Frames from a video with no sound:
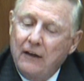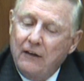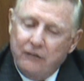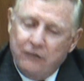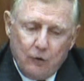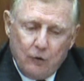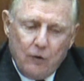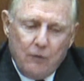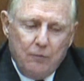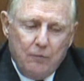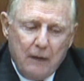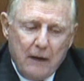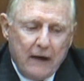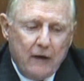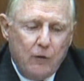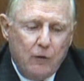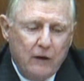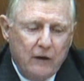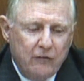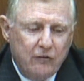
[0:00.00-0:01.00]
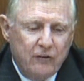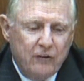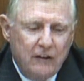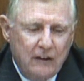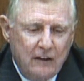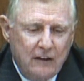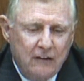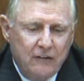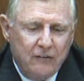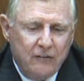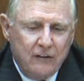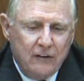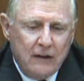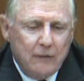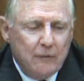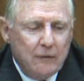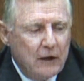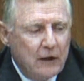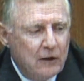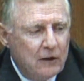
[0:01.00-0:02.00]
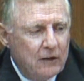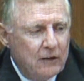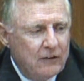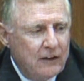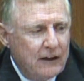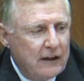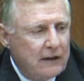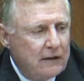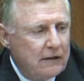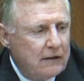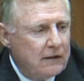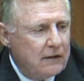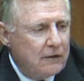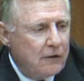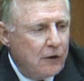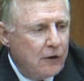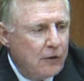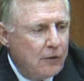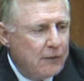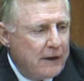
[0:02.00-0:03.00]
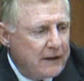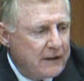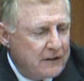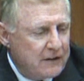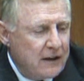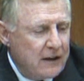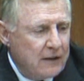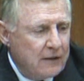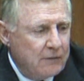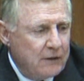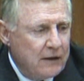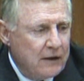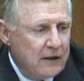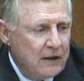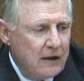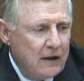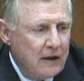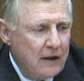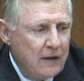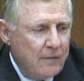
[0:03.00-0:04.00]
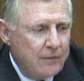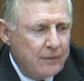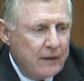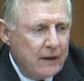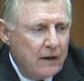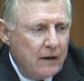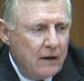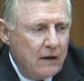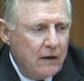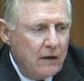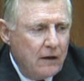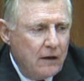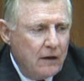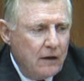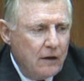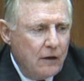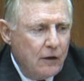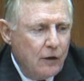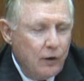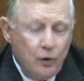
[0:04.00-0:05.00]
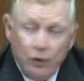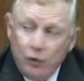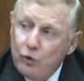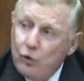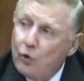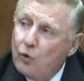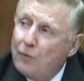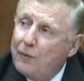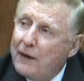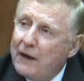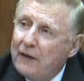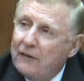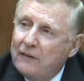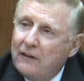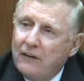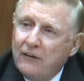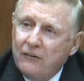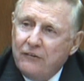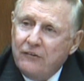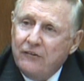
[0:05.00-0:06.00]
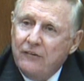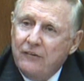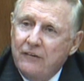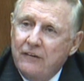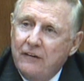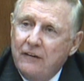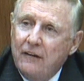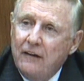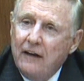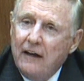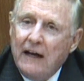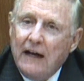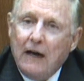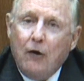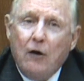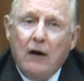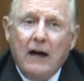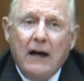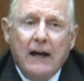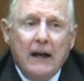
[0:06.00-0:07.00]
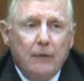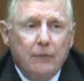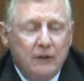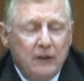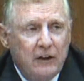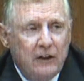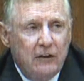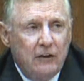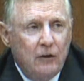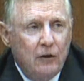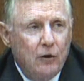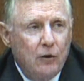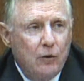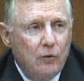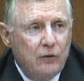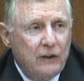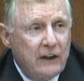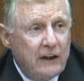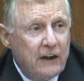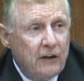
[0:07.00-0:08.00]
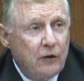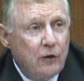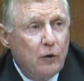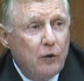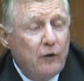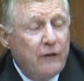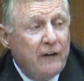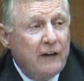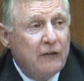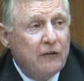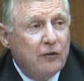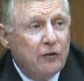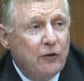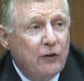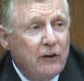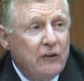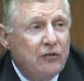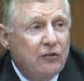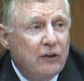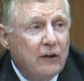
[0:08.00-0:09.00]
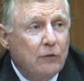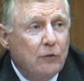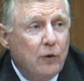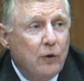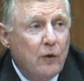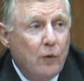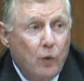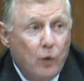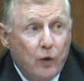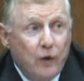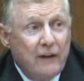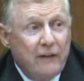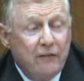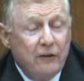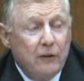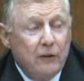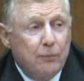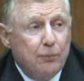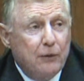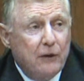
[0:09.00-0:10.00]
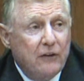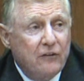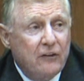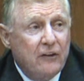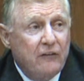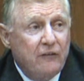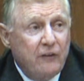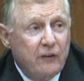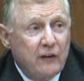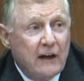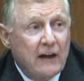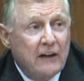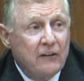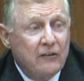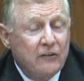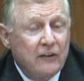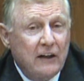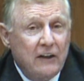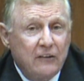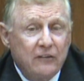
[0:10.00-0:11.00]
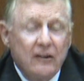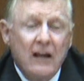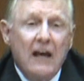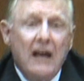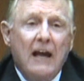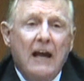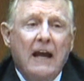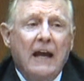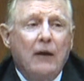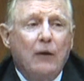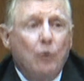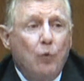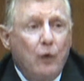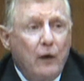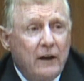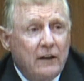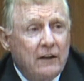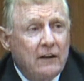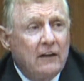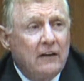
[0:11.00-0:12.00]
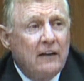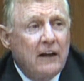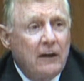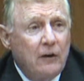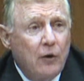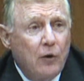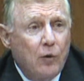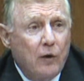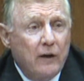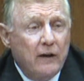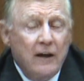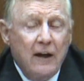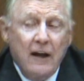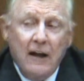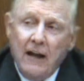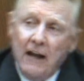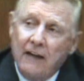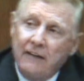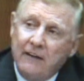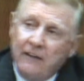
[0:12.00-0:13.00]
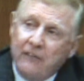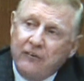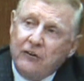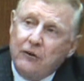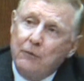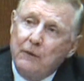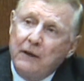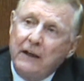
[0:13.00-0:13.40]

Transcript: And so my question is, and I'm not going to take all my time, who knew about this? How high up did it go? Did it go to the Attorney General or even the President of the United States? And when did they know it? And this